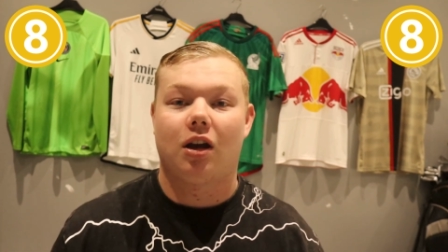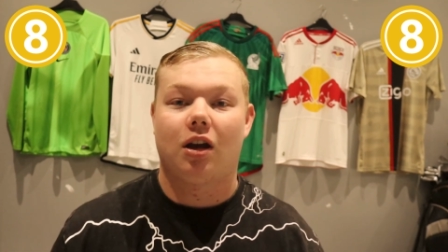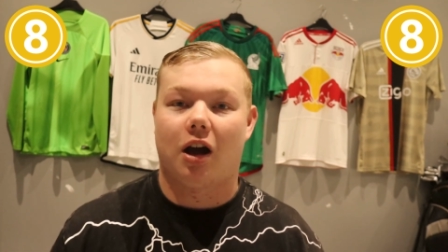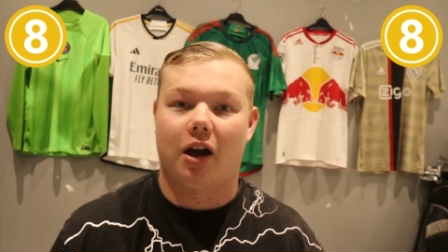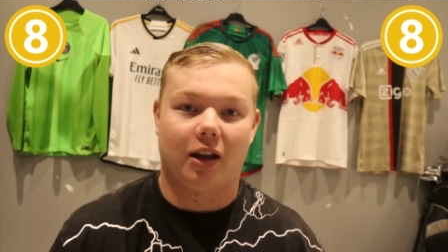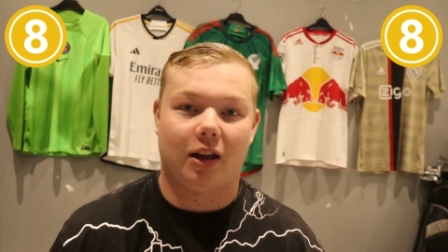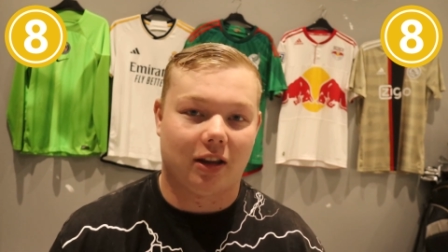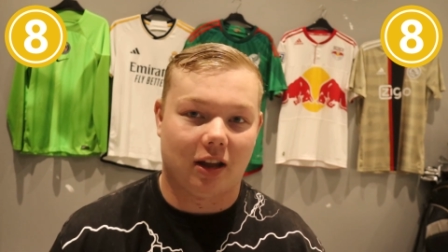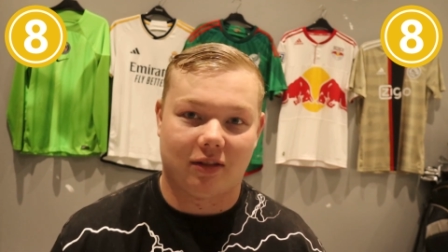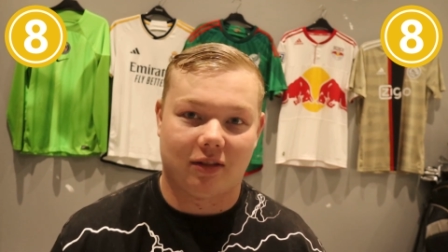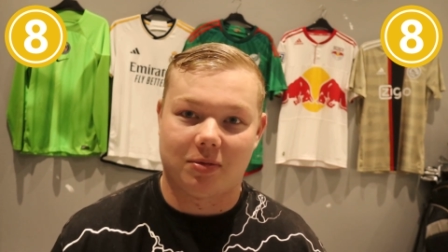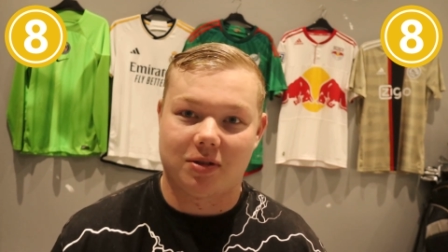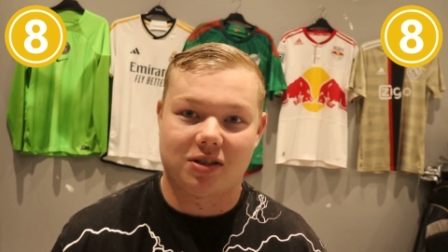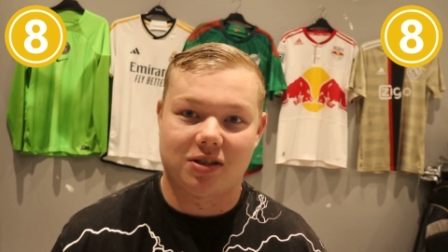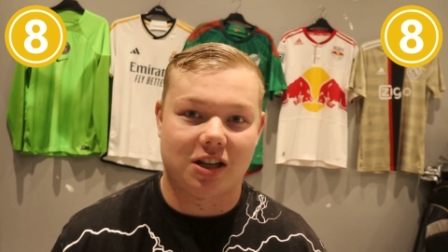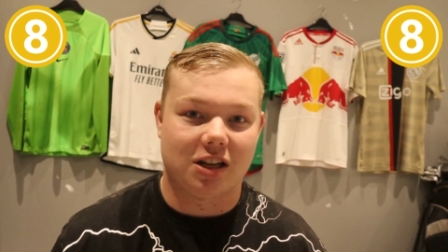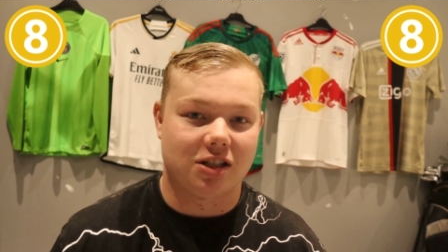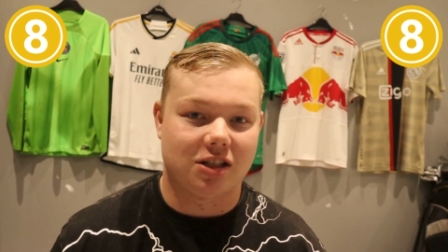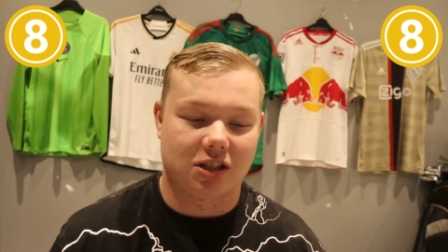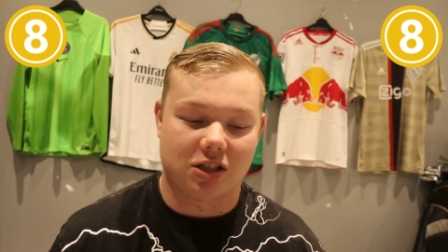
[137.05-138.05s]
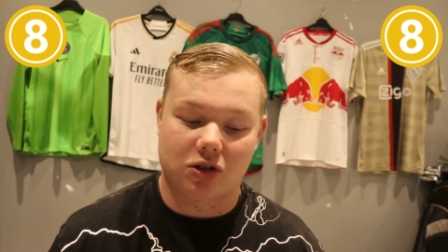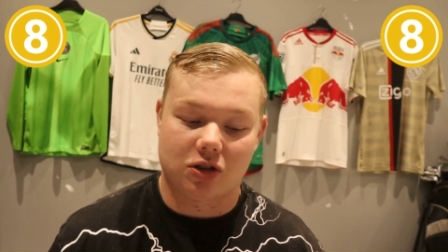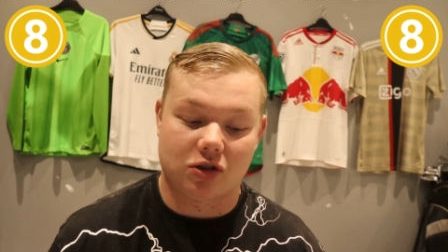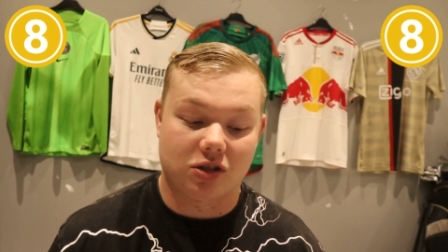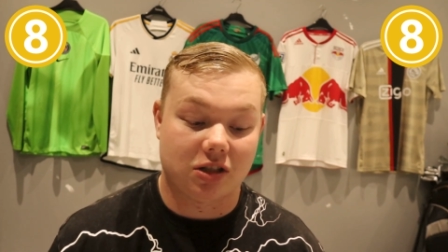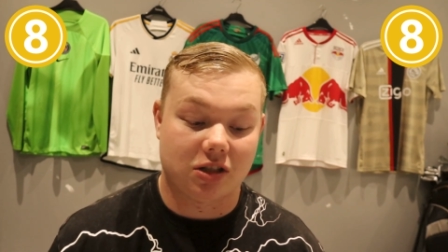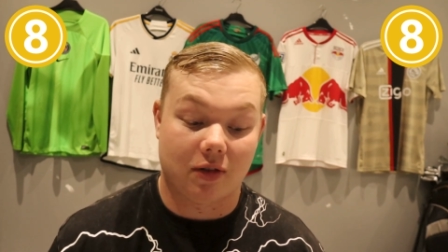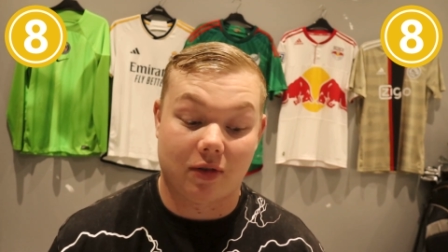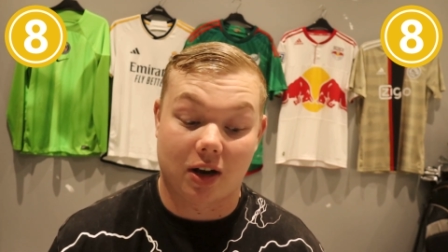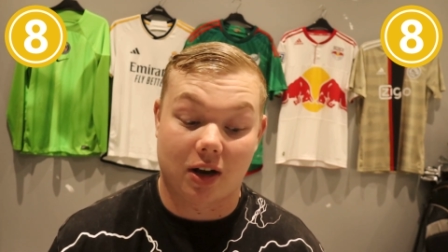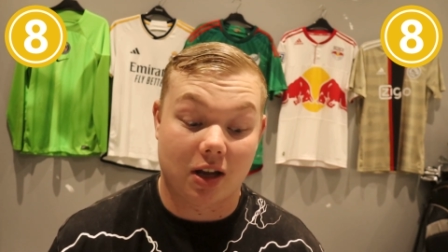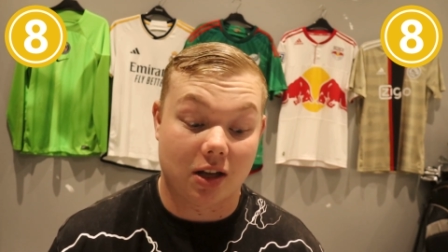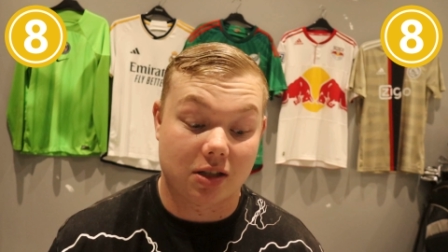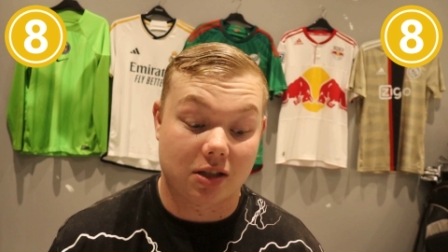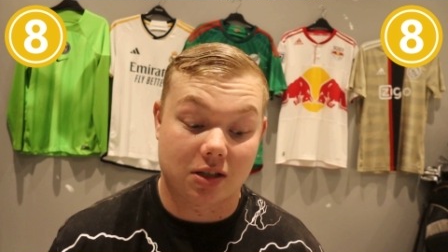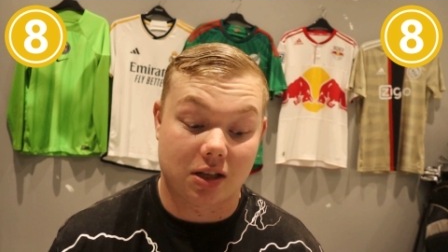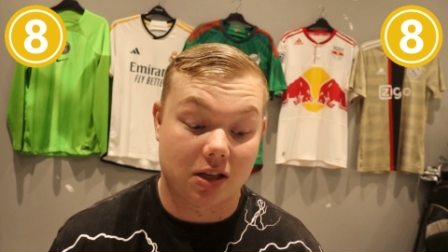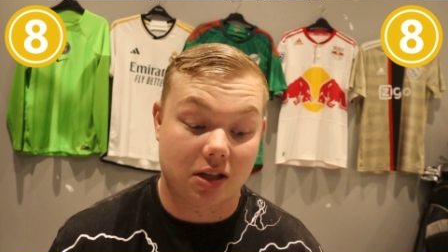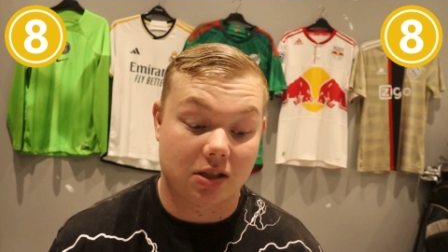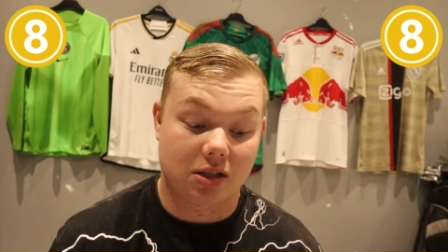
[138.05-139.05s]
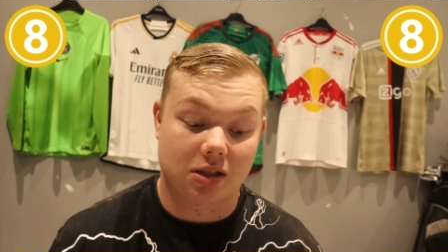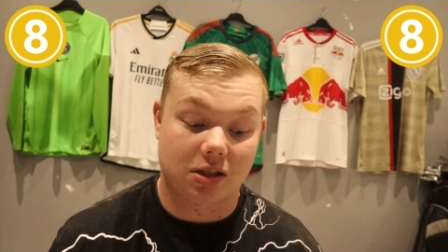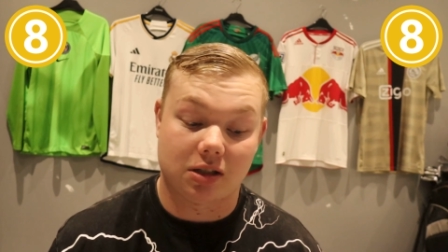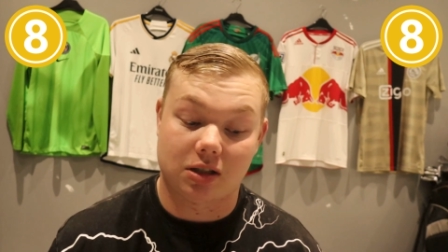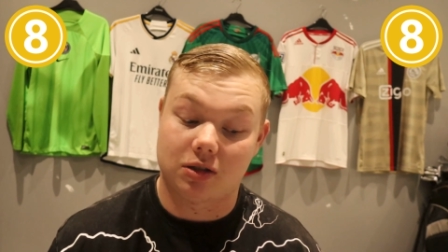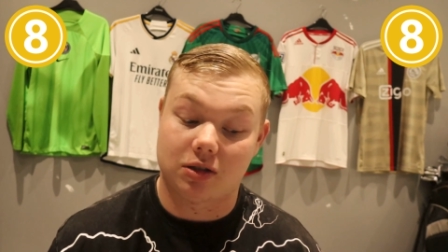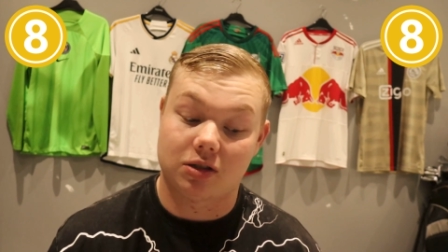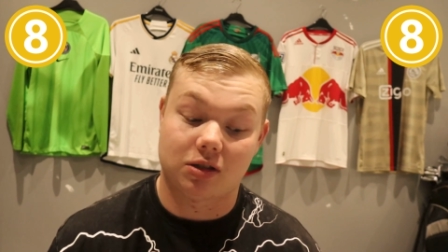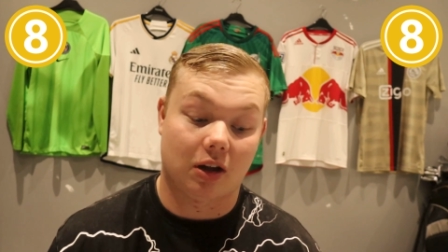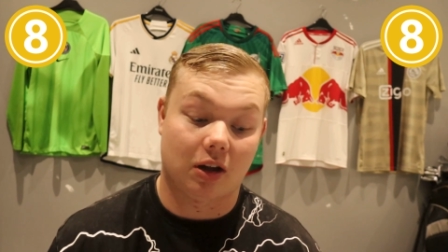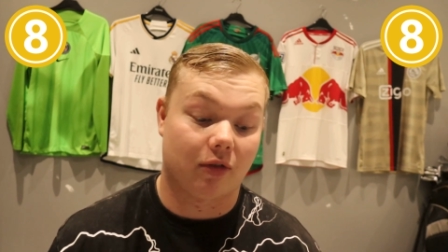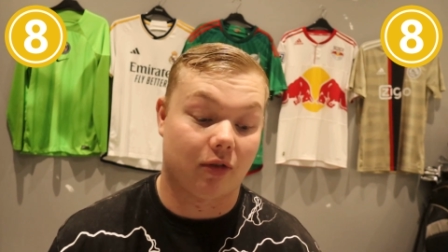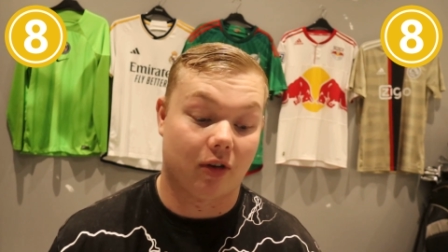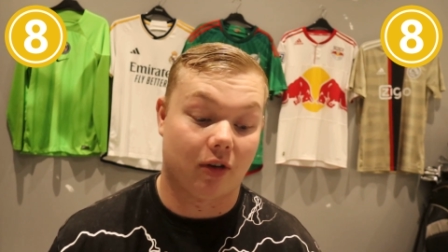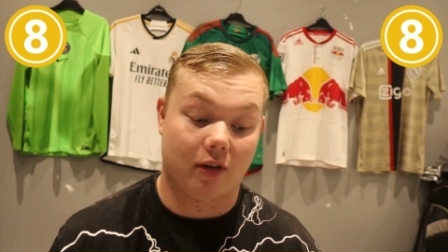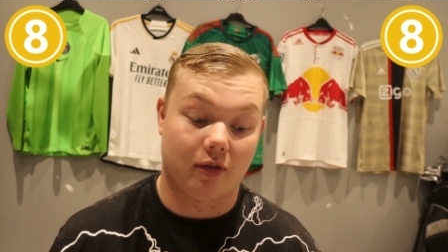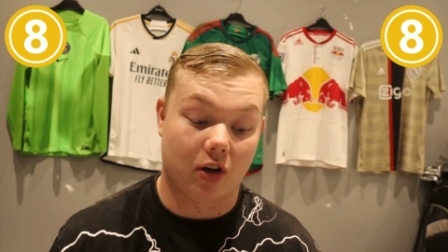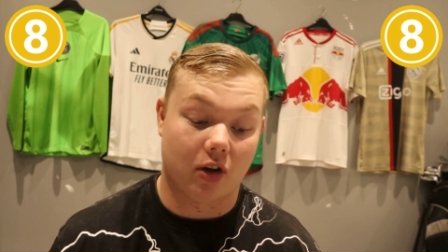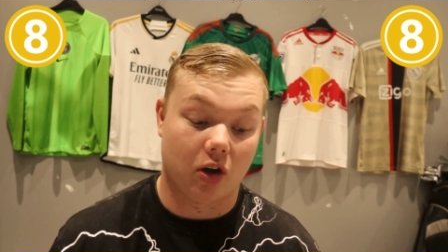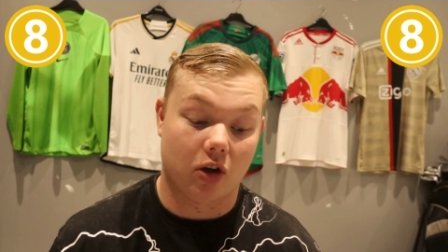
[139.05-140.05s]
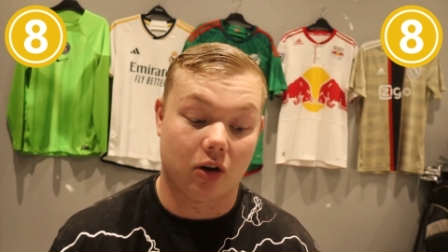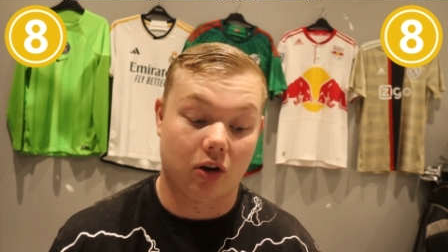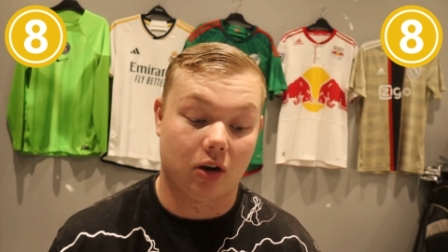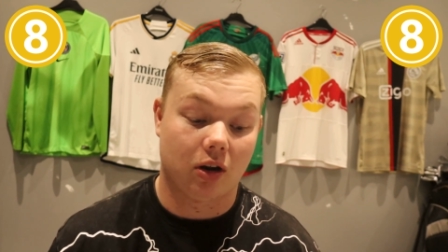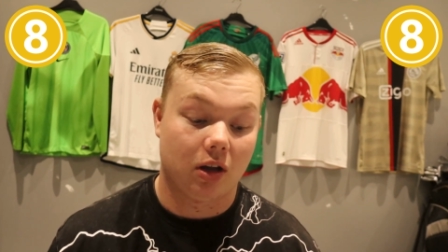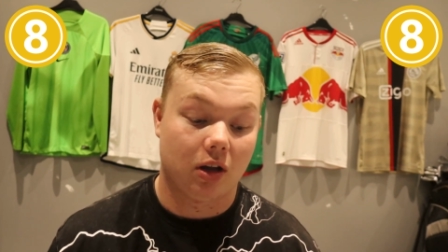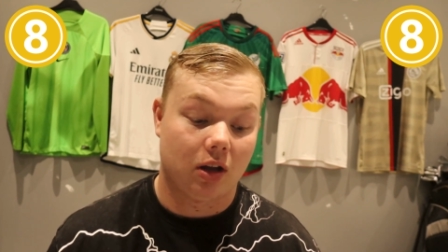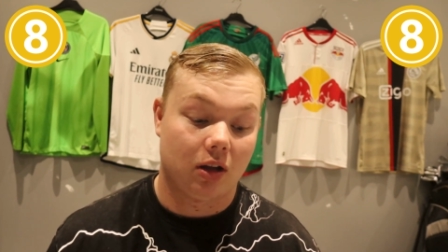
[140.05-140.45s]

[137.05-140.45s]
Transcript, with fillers: Uh, there's been seasons he's got seven, eight assists, stuff for Everton.